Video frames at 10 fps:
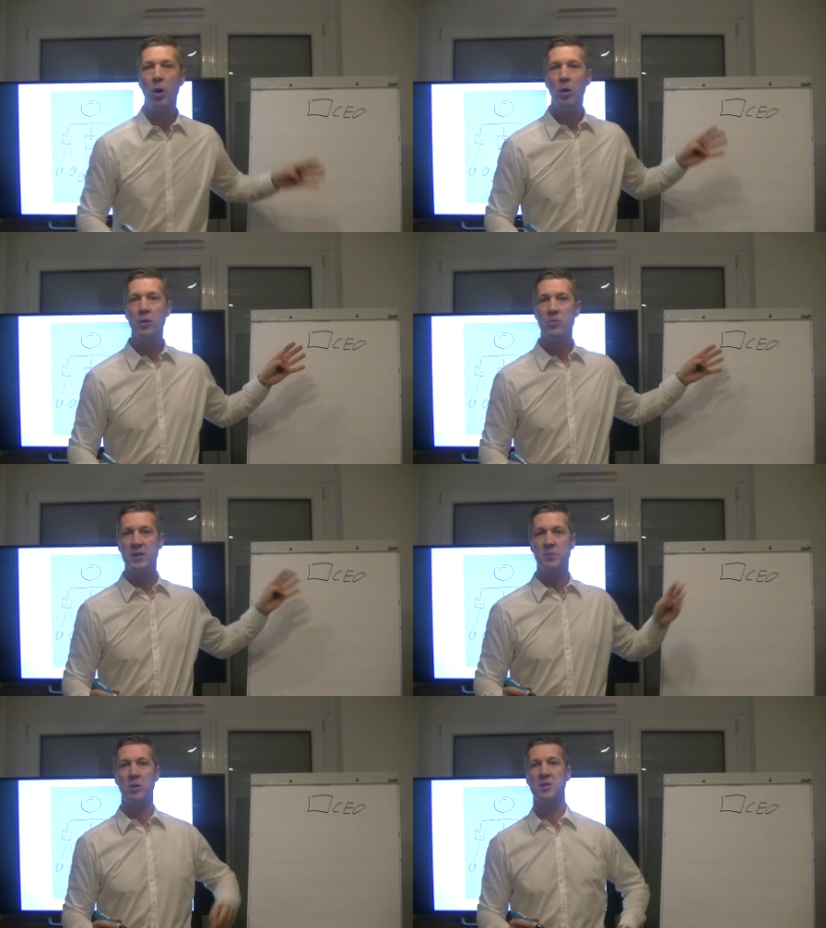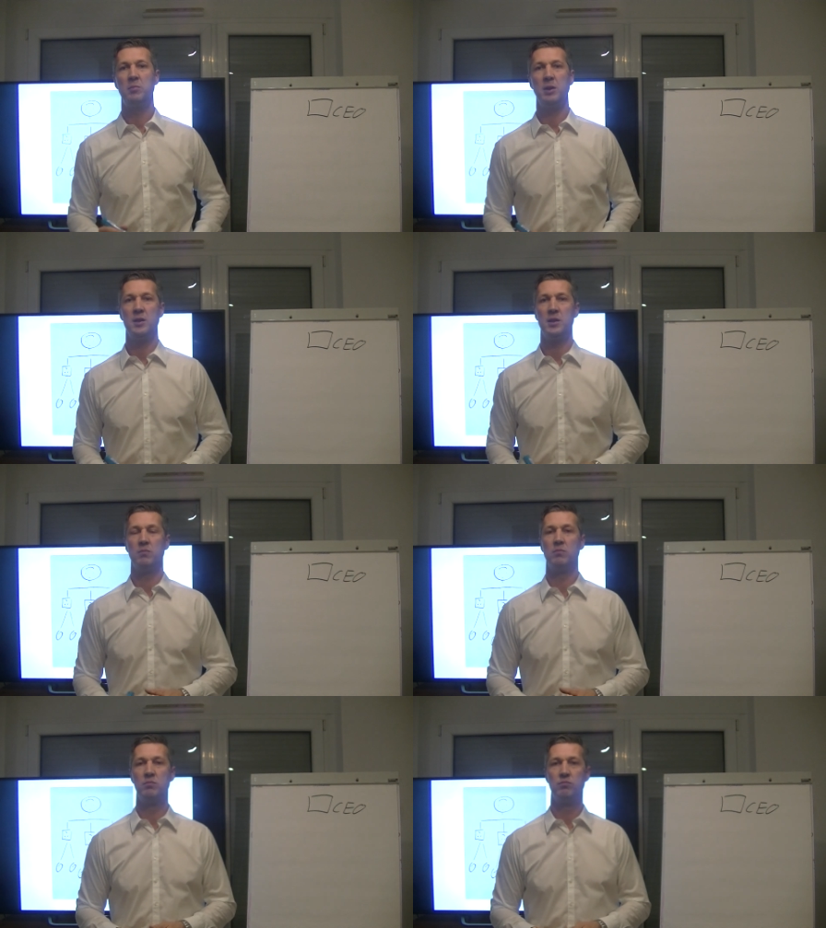all the responsibility
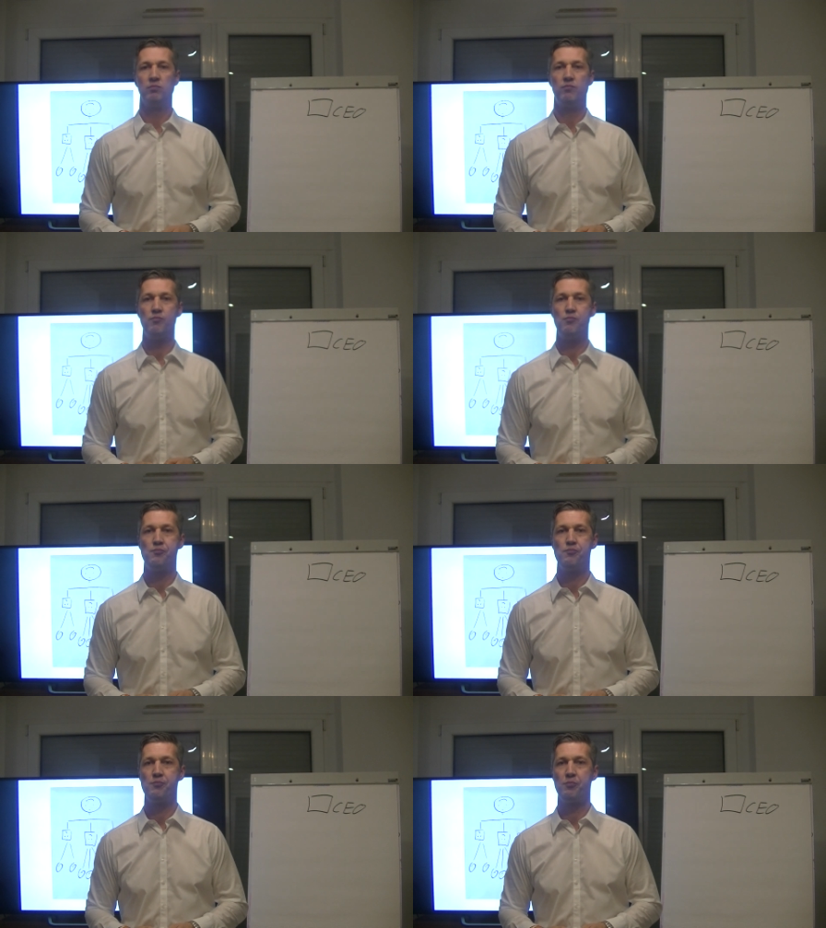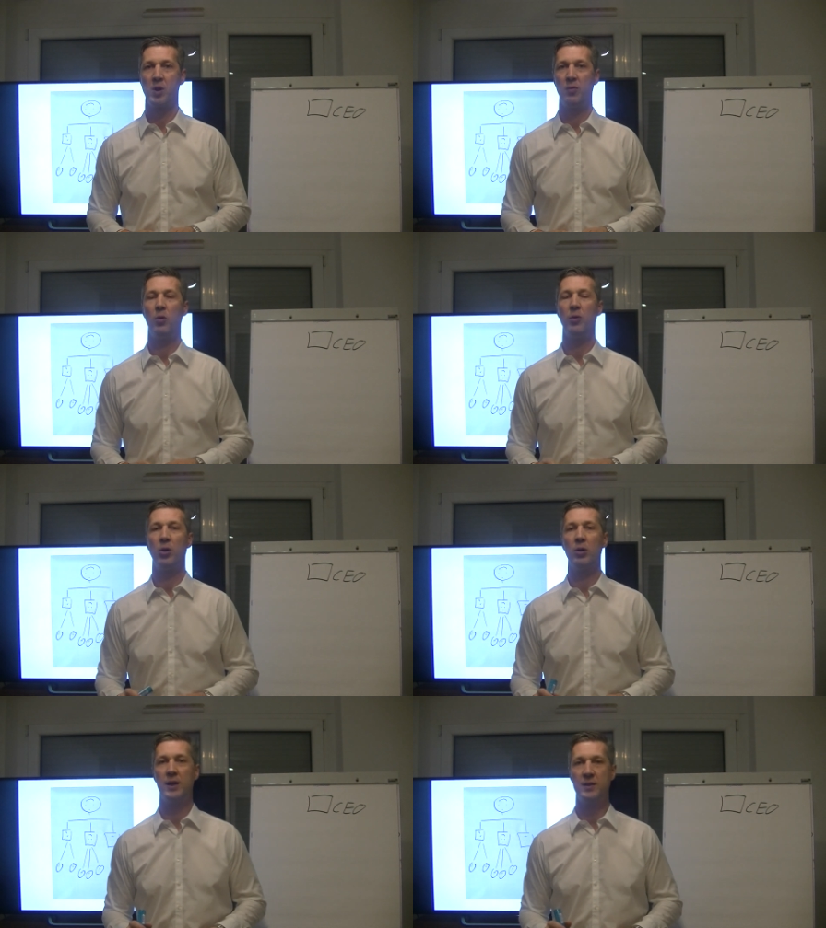for the
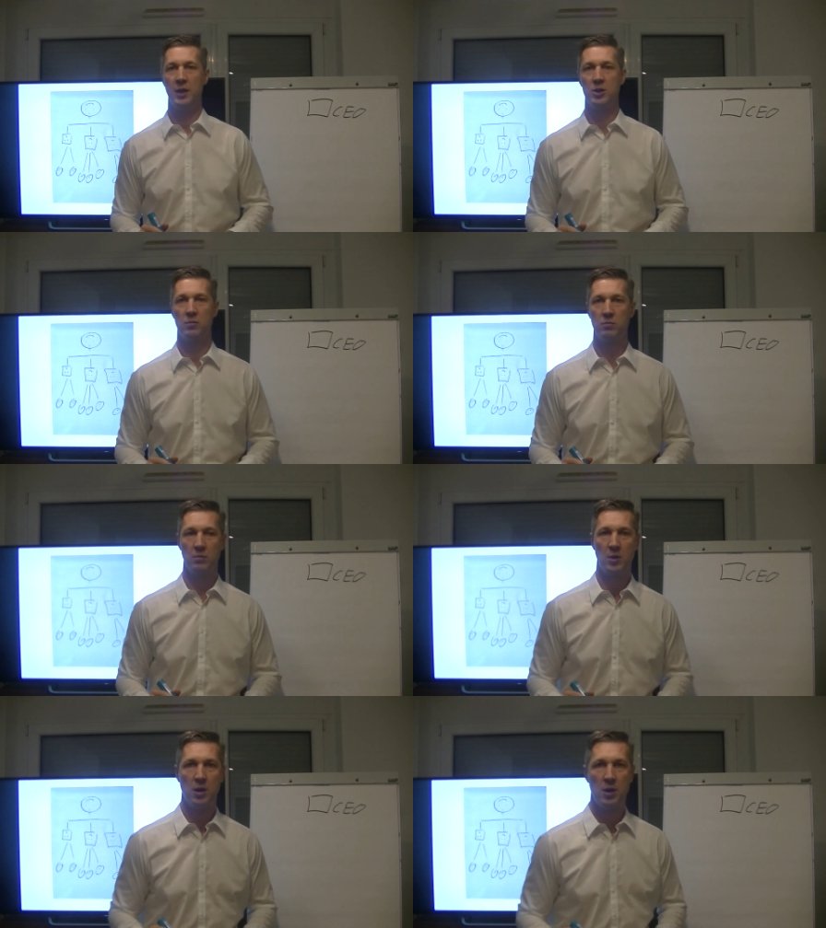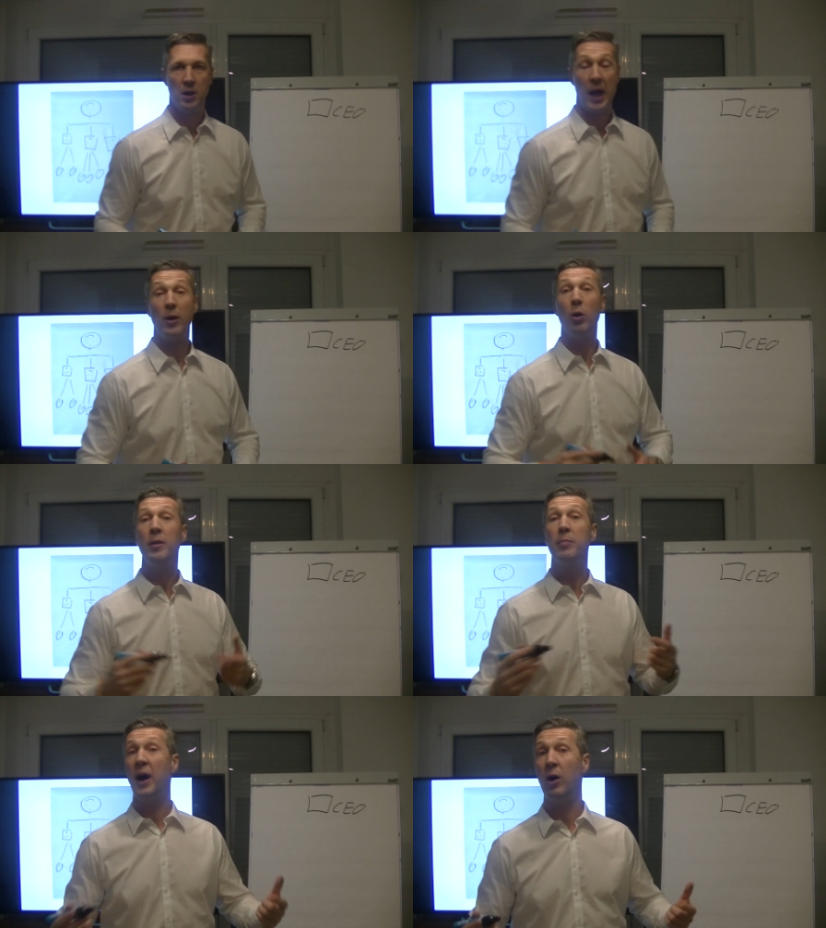organization and
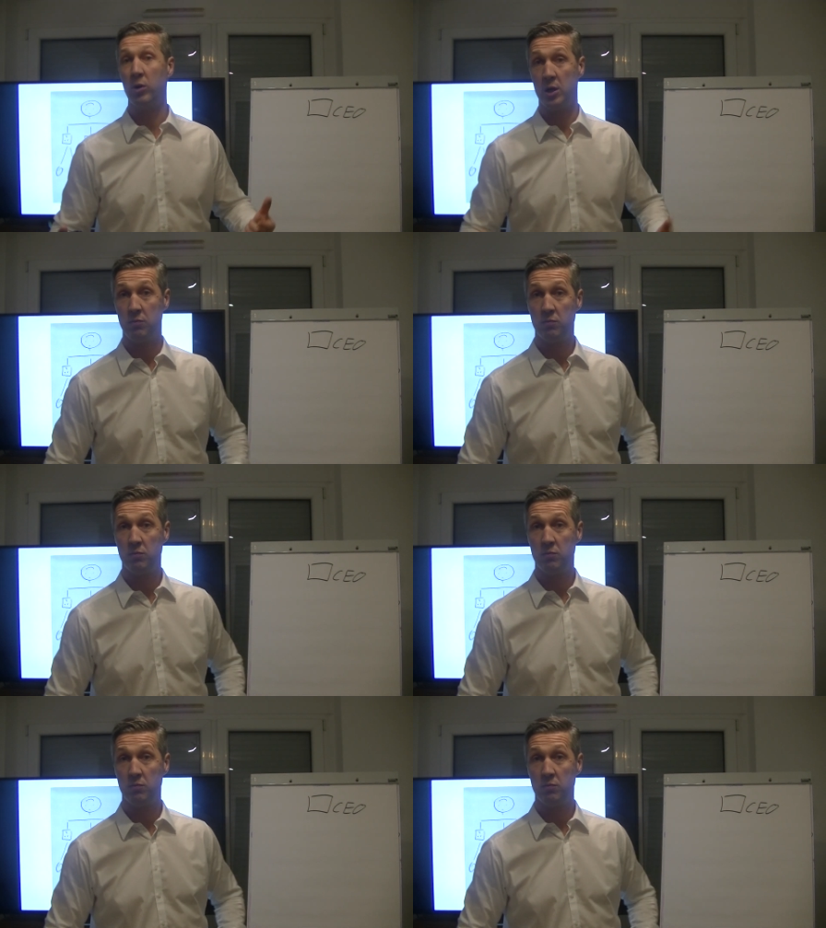all the power.